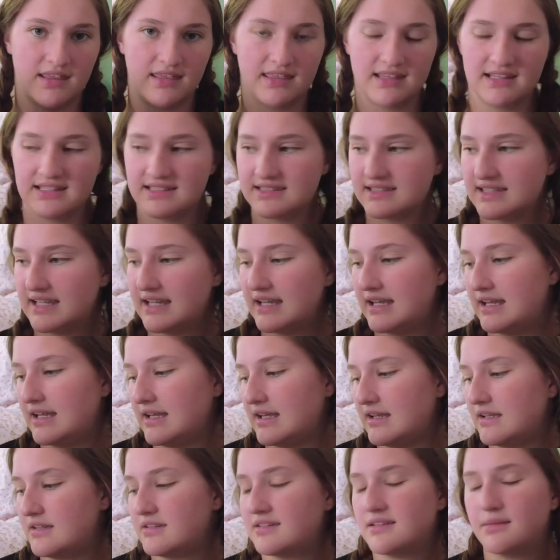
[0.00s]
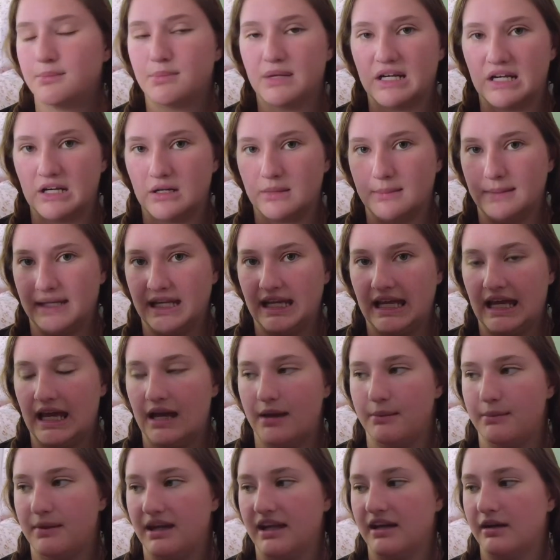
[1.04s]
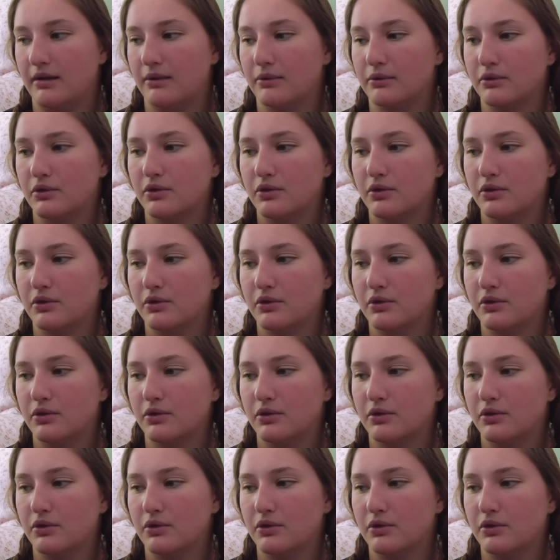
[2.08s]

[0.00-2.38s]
This is Bury Me at Makeout